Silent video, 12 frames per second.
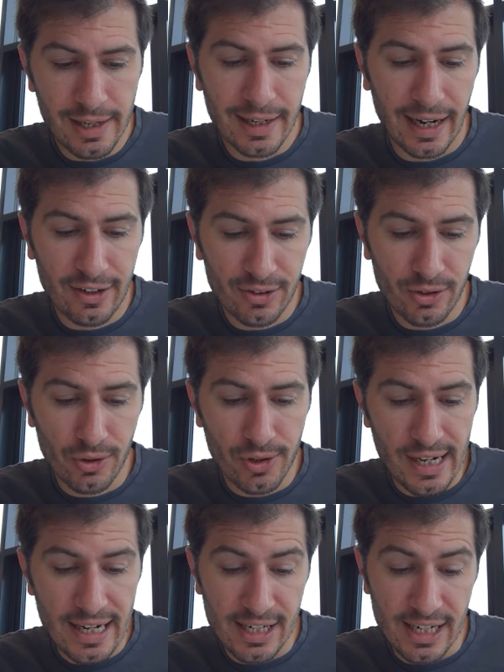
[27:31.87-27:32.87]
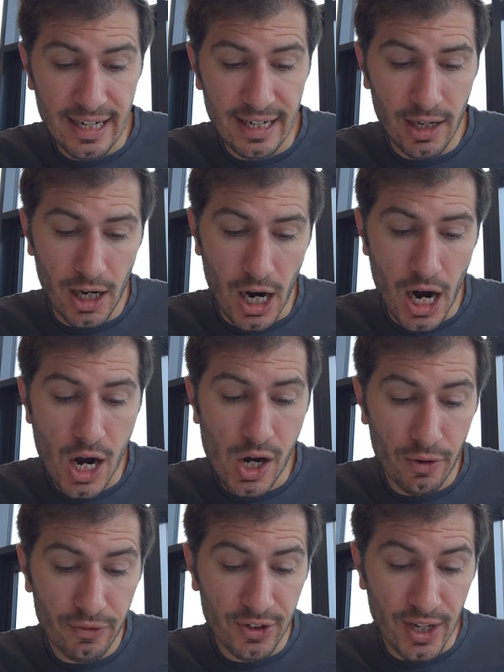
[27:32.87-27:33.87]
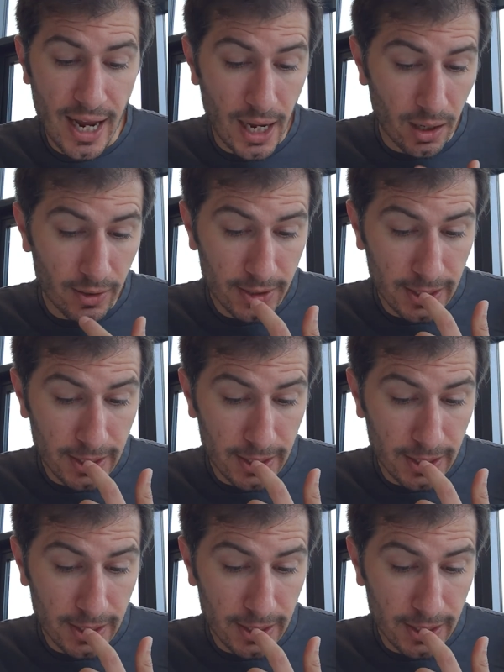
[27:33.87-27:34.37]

Case law, e.g. R Officer L,